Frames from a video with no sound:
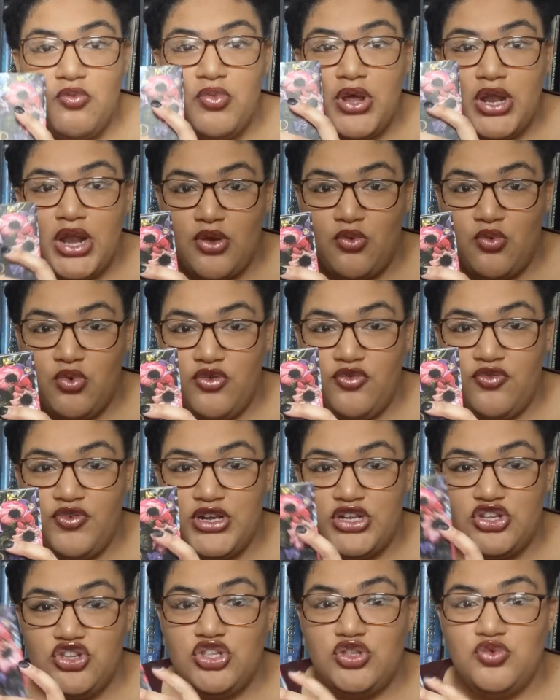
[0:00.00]
But I will
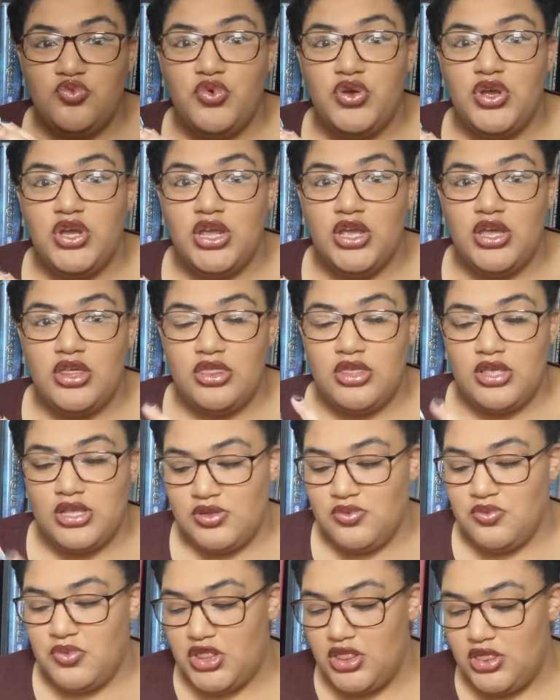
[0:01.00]
finish this book
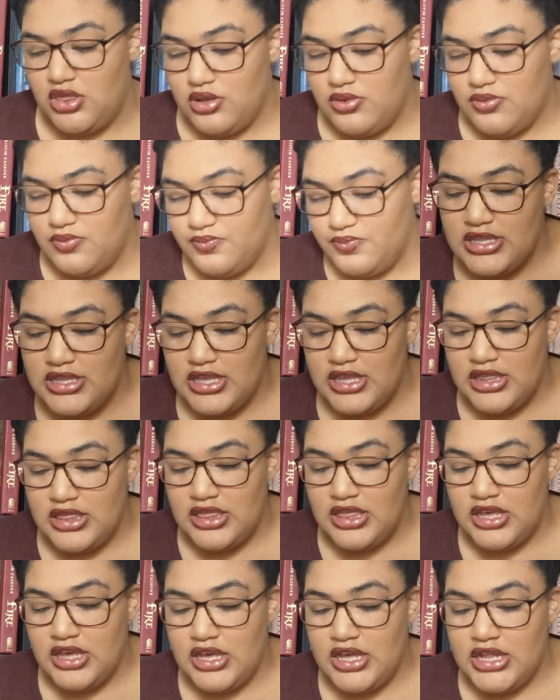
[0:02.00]
this month. Is
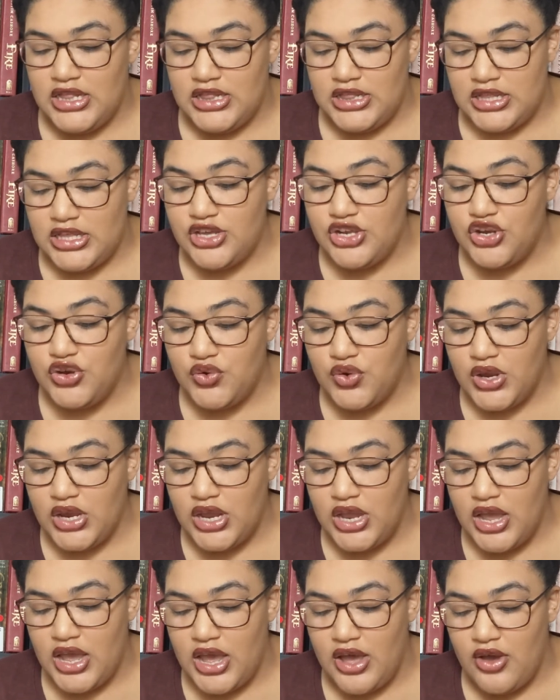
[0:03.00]
The
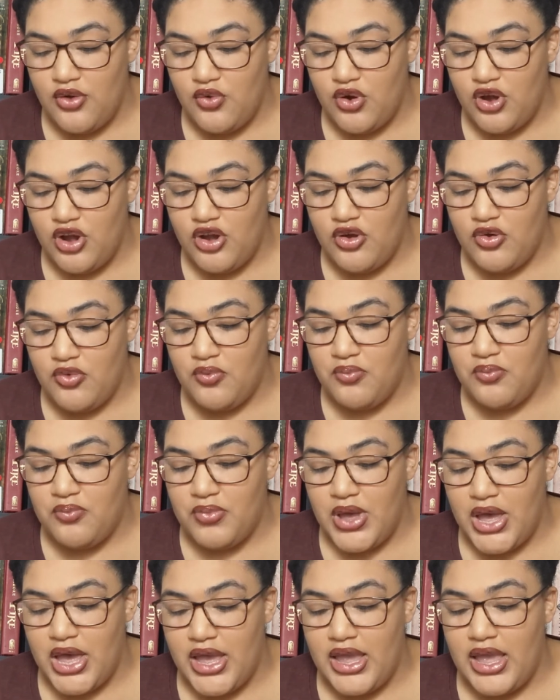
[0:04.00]
Glittering Hour
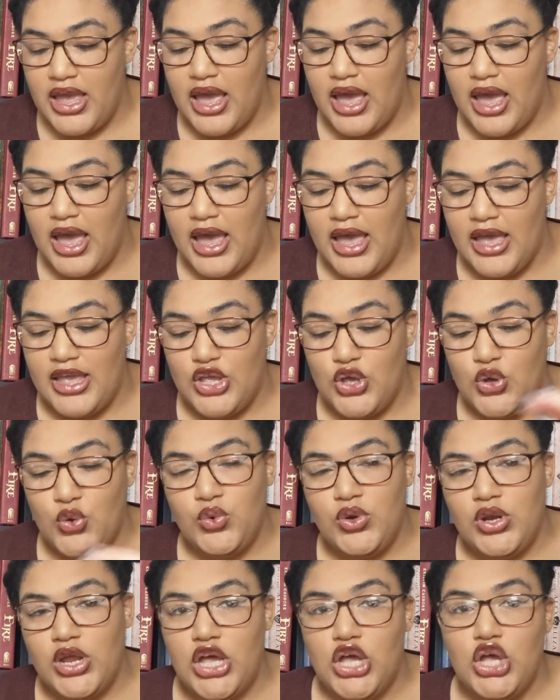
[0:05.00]
by
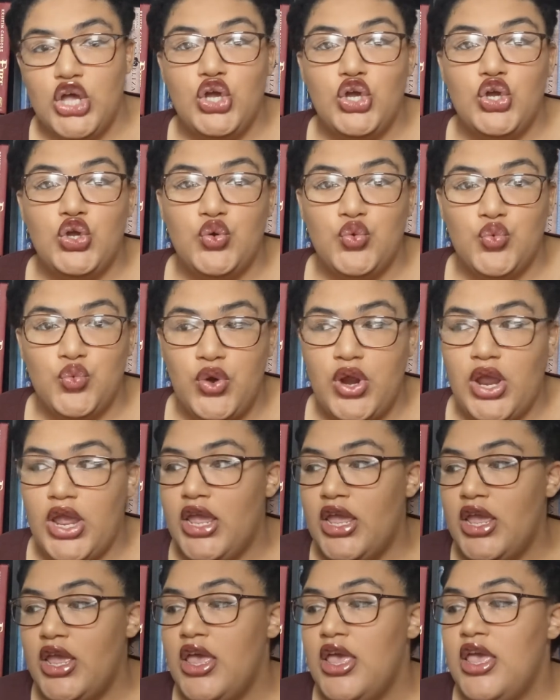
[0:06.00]
Iona
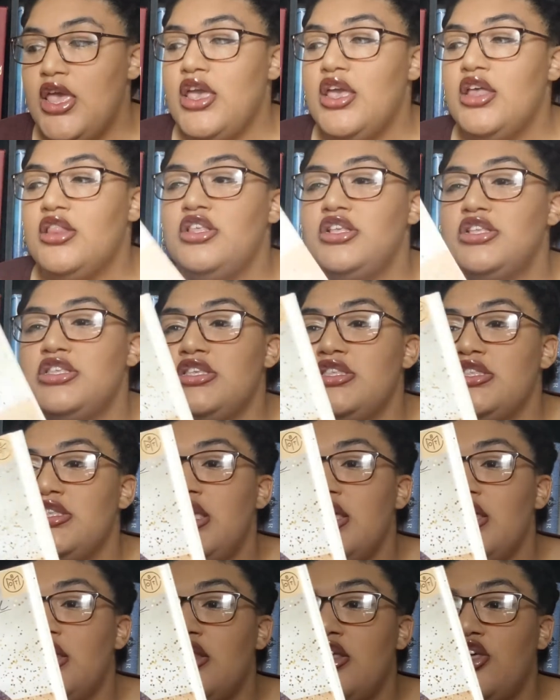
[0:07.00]
Gray. This
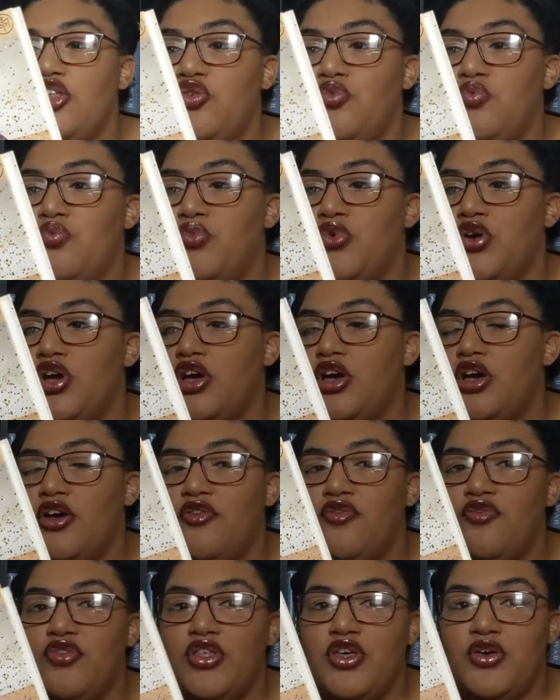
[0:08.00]
is yet another book
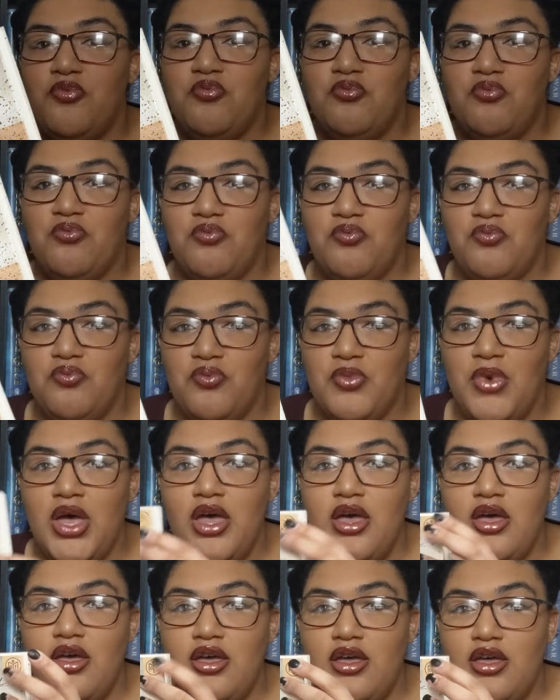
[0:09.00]
of the
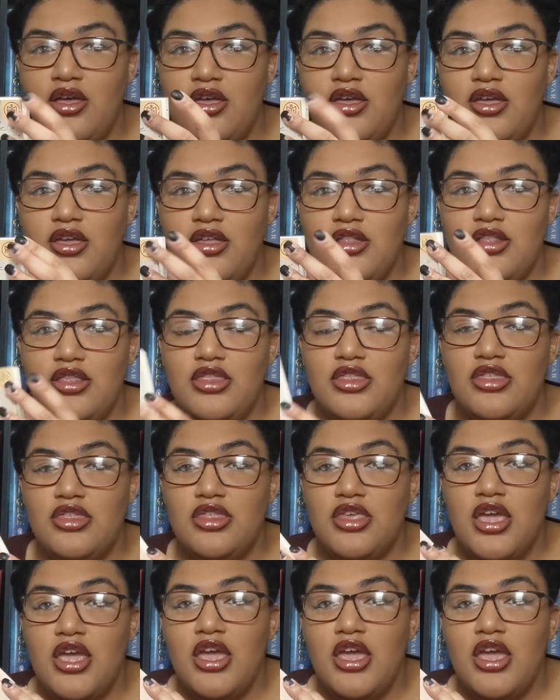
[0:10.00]
month.